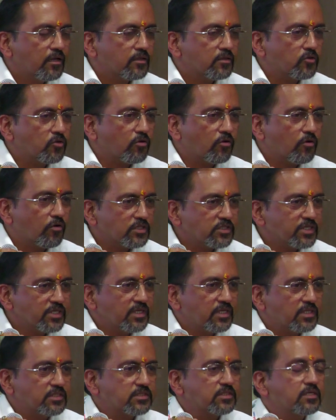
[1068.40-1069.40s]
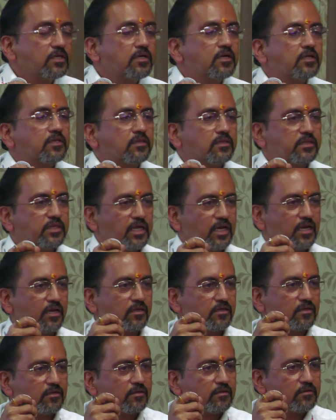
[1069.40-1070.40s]
The question is, they
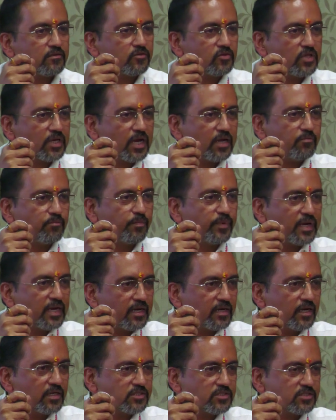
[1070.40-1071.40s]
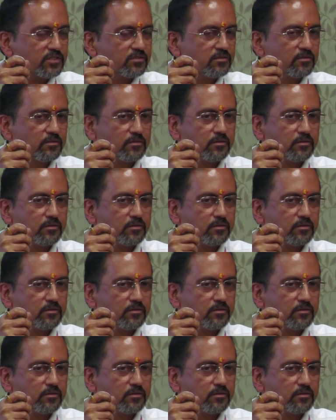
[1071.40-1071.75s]
can bring us,